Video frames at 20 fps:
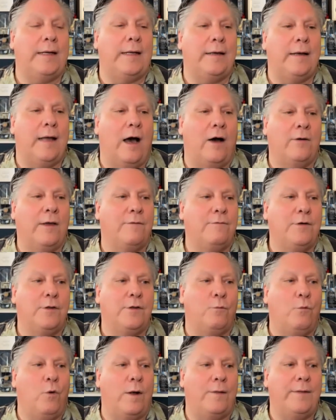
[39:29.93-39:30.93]
and I'll give you
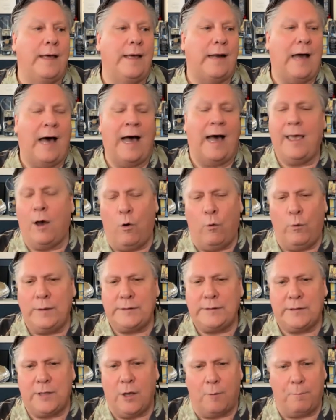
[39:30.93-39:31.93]
the one that I
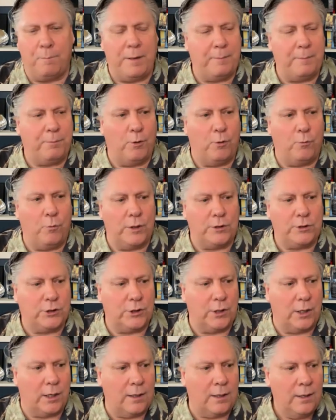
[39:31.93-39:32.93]
always tell people, which
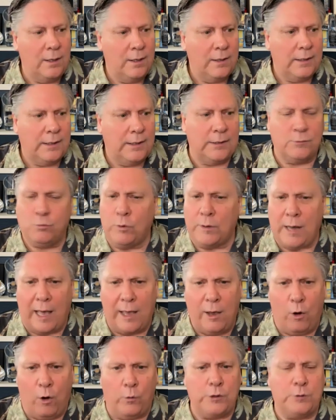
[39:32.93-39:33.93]
is what
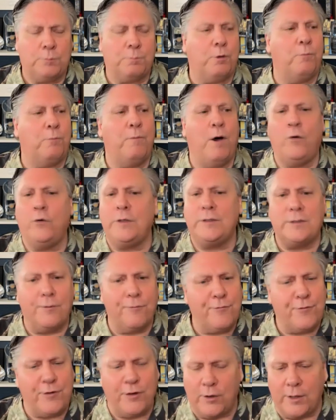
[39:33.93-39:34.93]
I always promote, is
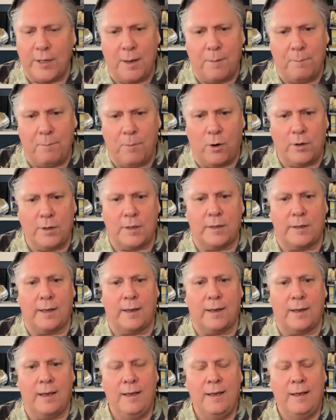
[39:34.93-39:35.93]
affiliate
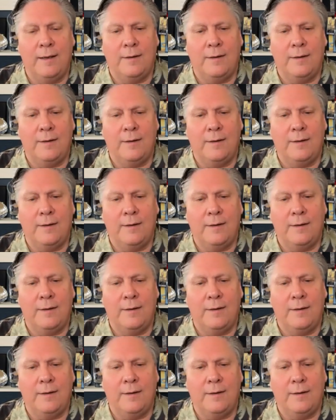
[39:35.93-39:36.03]
marketing.